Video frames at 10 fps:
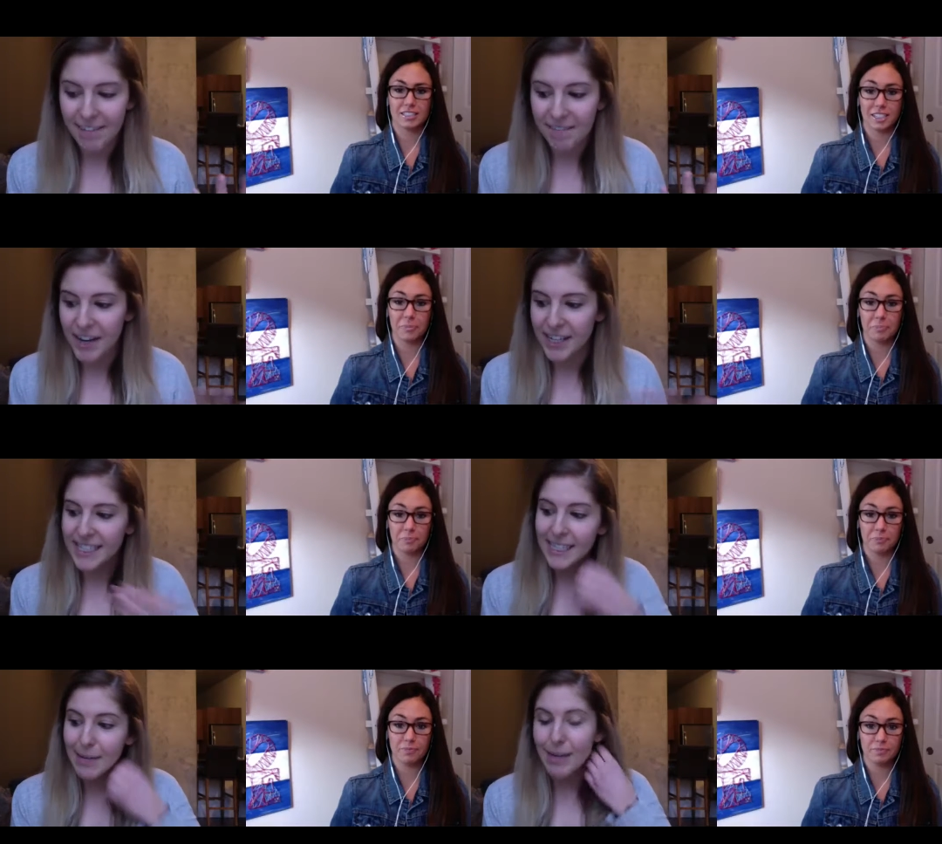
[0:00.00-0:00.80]
Speaker 1: Very
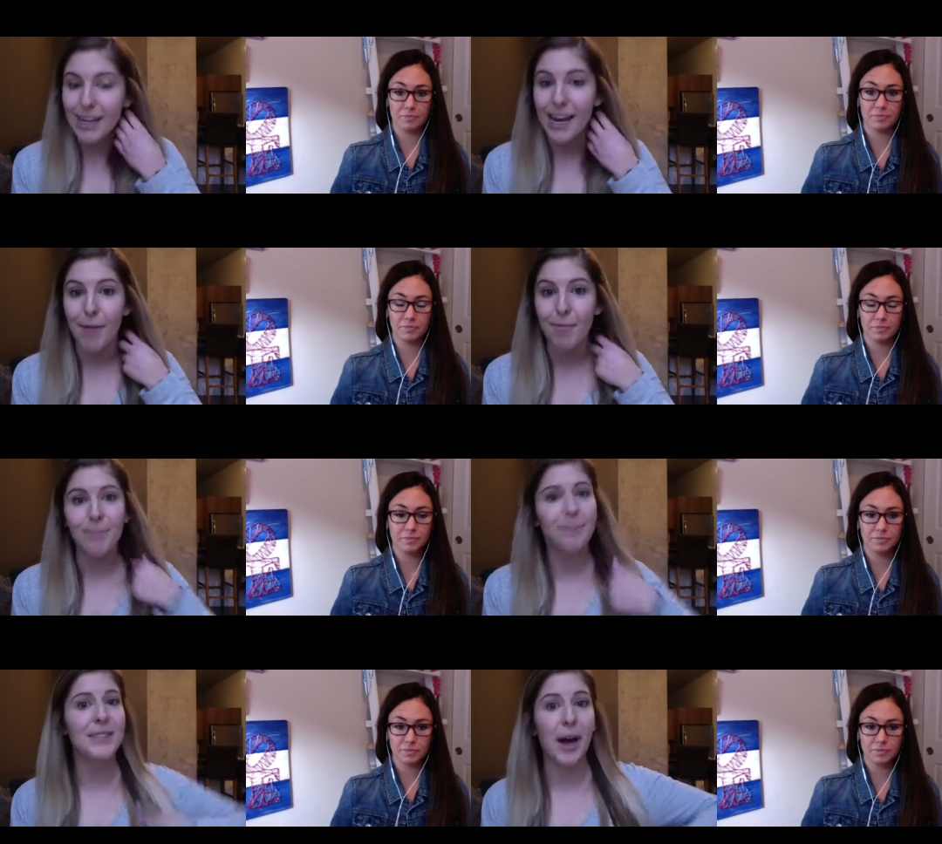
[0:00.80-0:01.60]
slim to
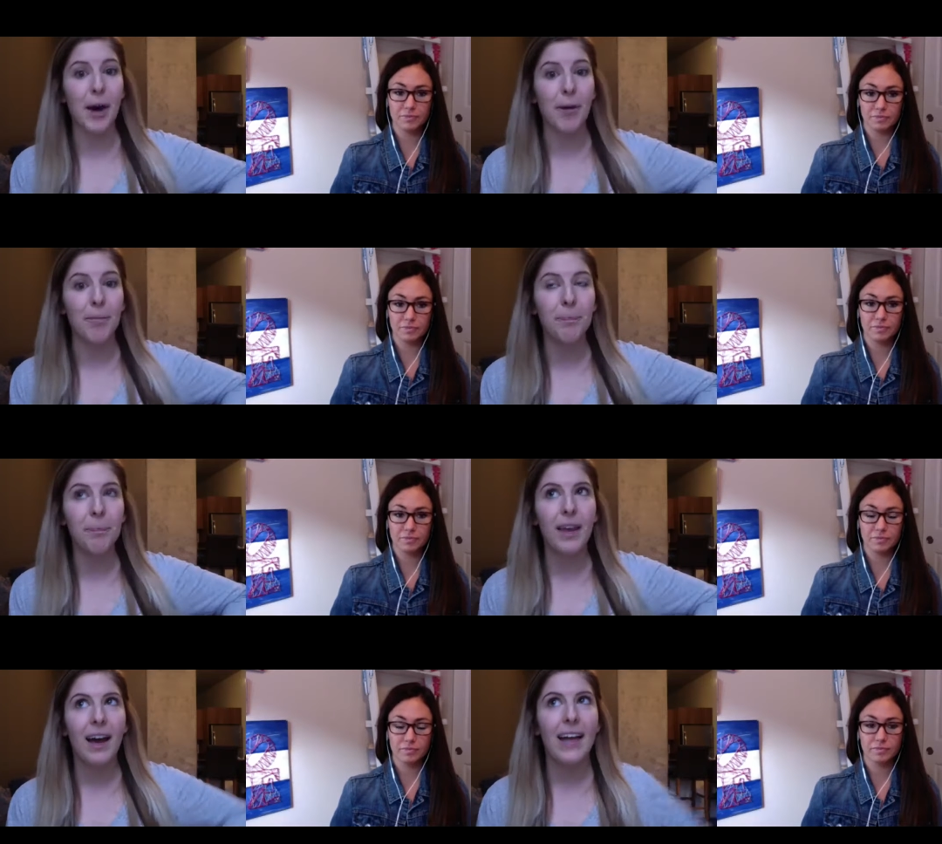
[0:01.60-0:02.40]
none. So
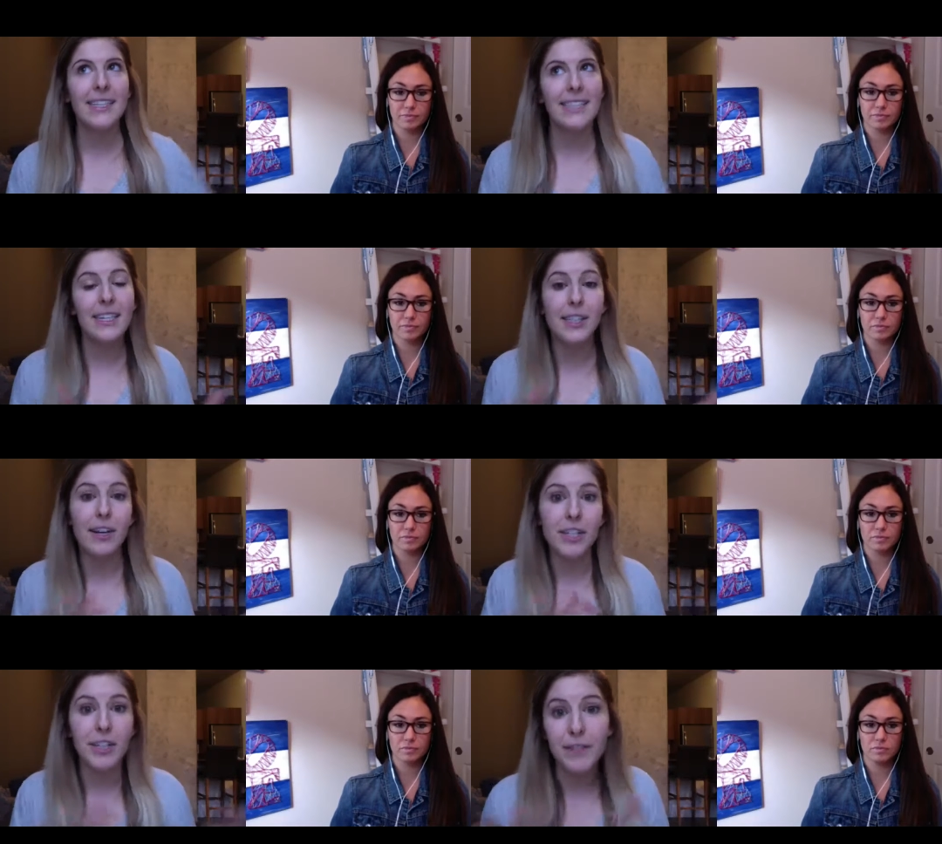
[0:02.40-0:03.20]
I say to start
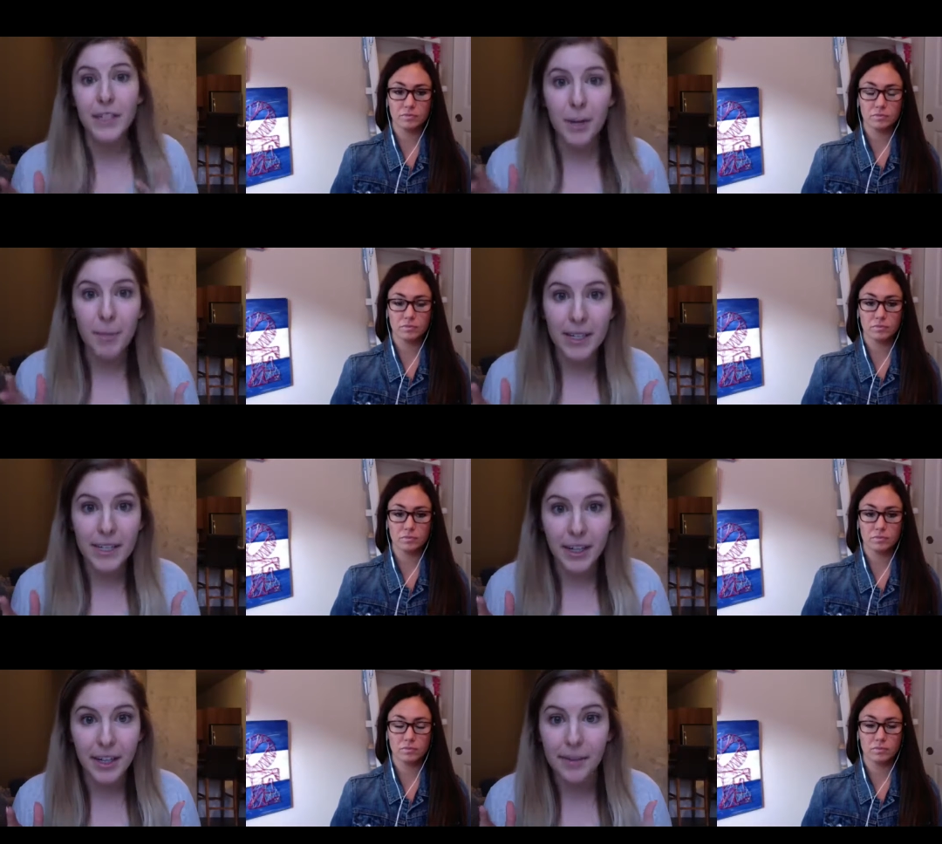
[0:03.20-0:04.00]
shifting your
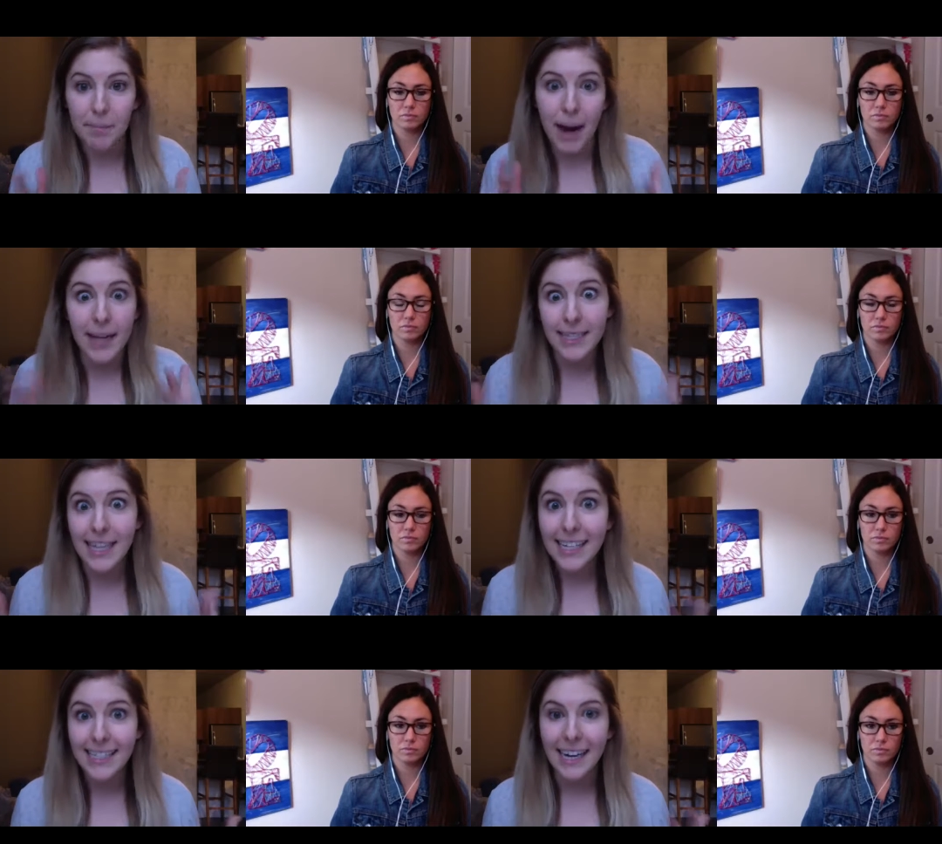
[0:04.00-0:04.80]
mental
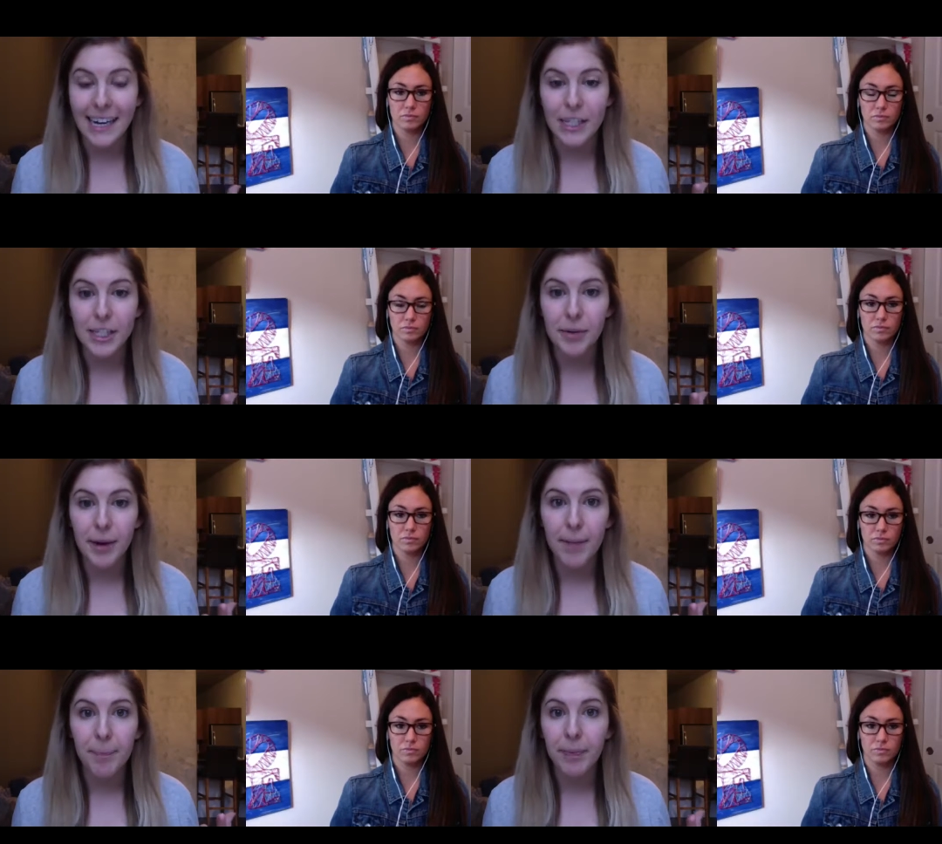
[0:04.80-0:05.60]
mindset to get into
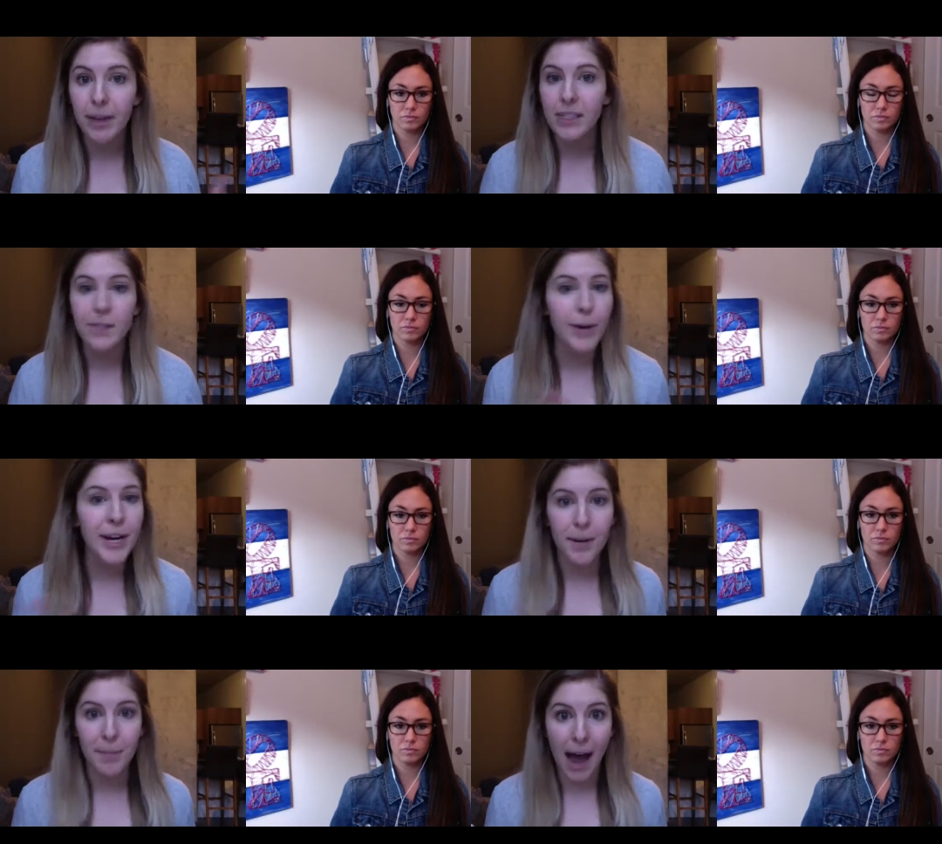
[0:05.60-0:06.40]
it is break
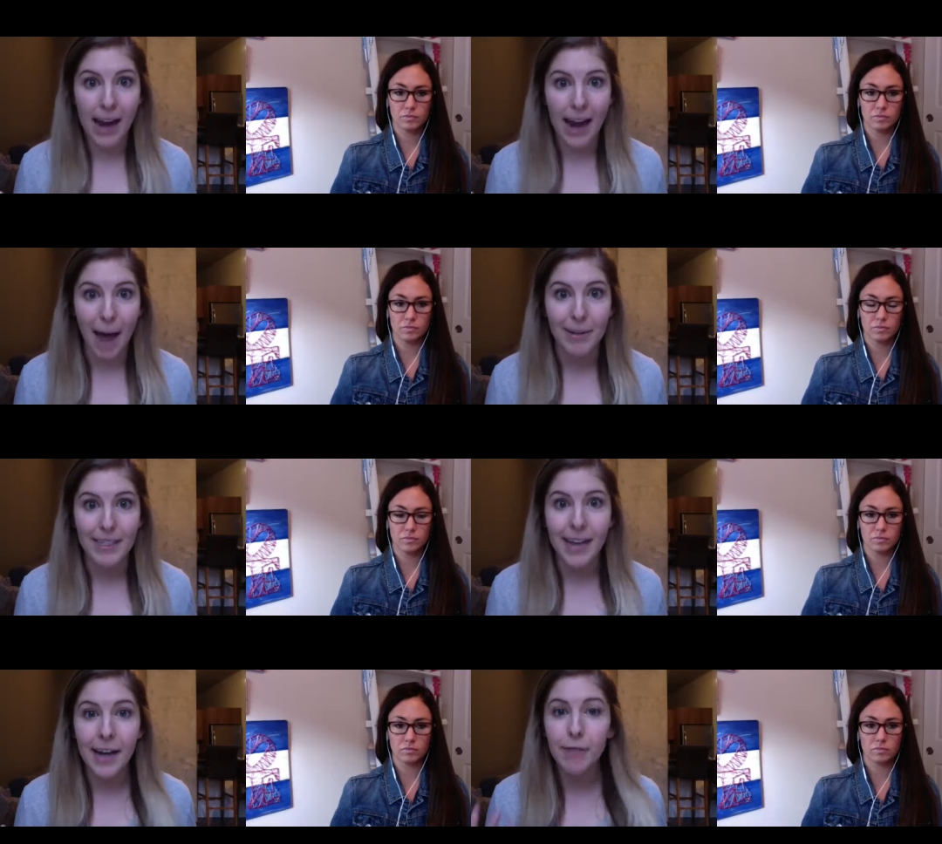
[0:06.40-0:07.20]
your bad
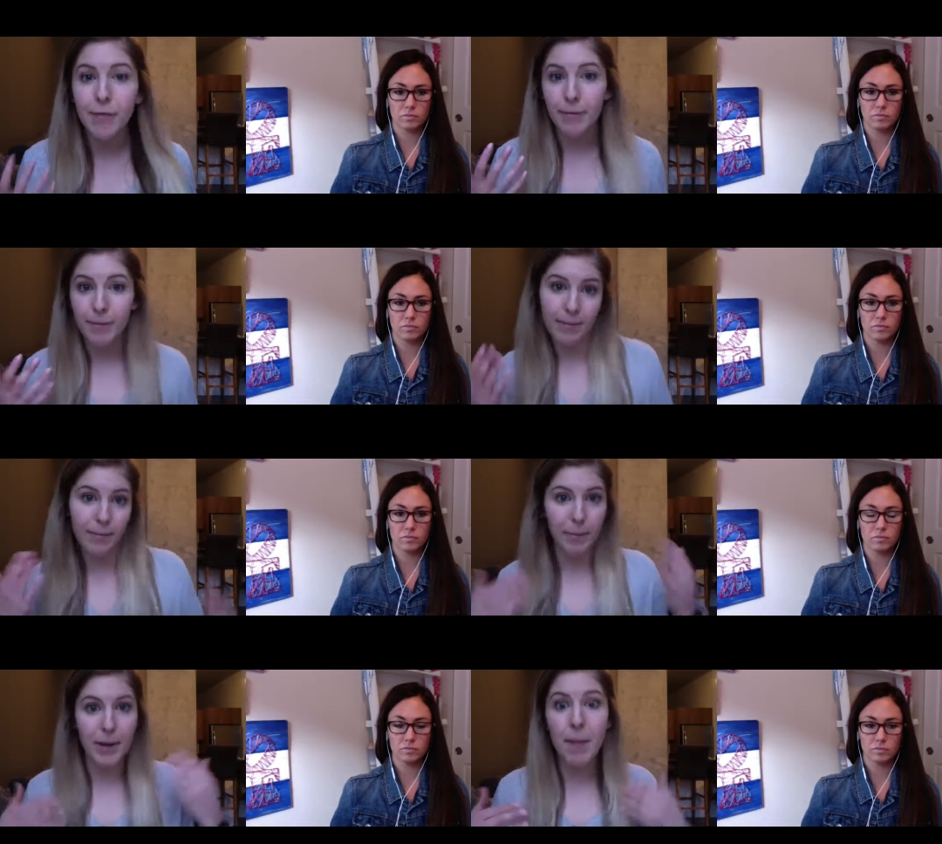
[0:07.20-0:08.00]
habits. Kind of
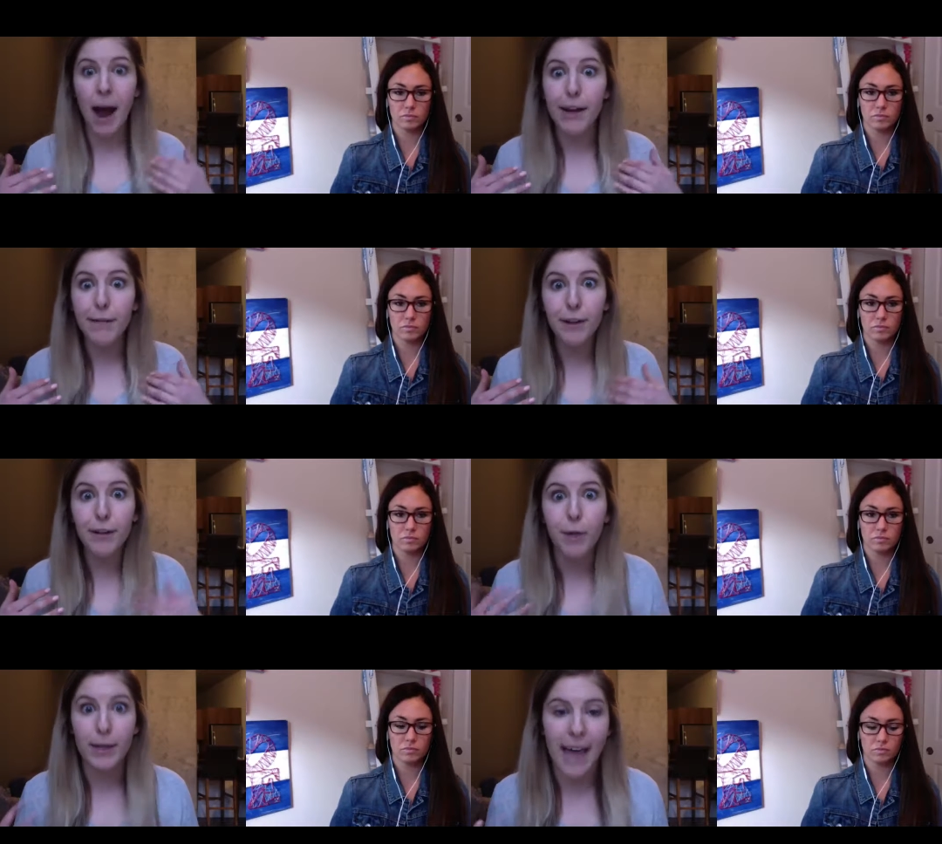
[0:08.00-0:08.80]
be mindful of
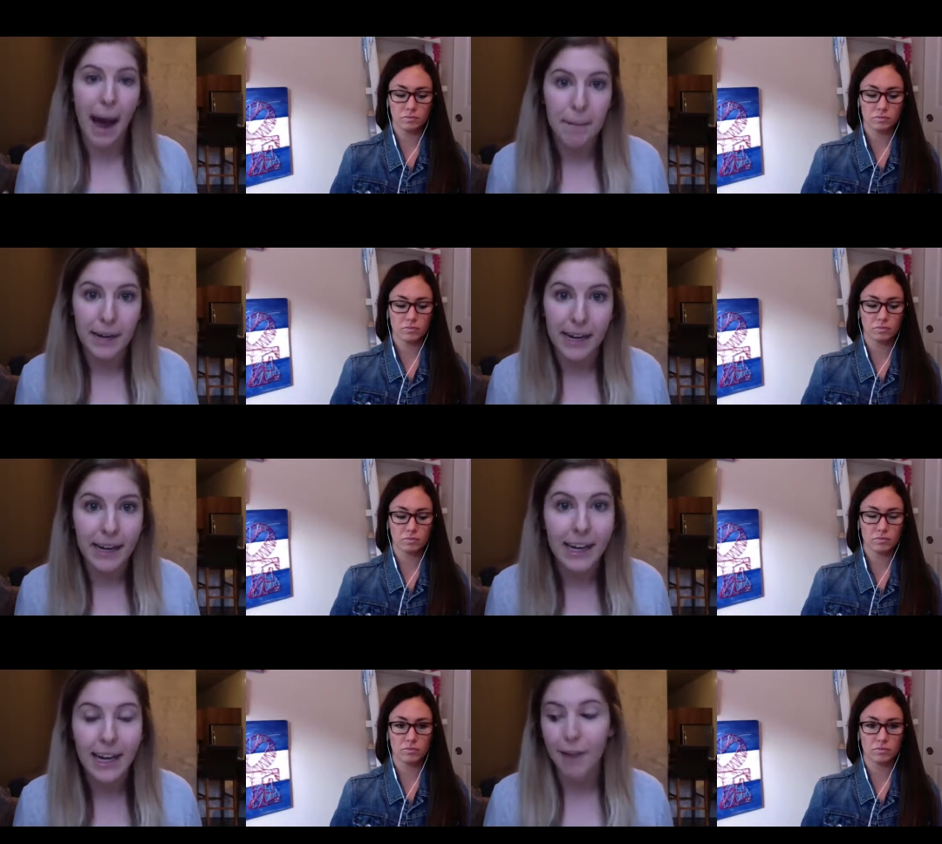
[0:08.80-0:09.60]
what's happening.
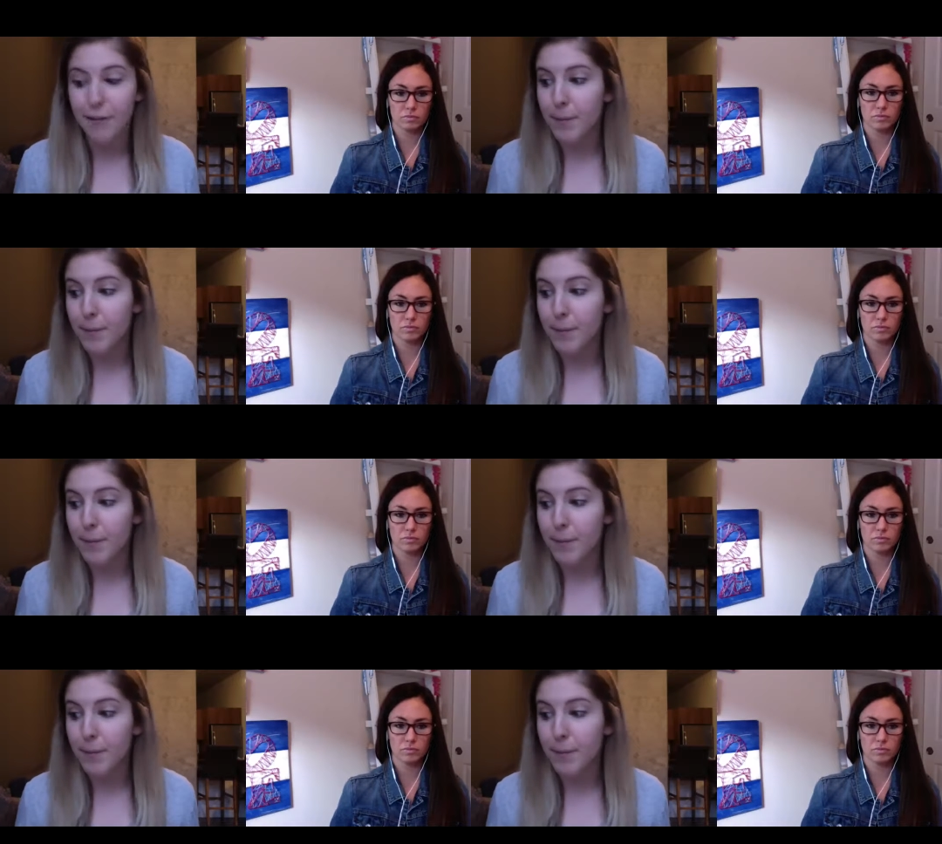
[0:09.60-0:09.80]
If your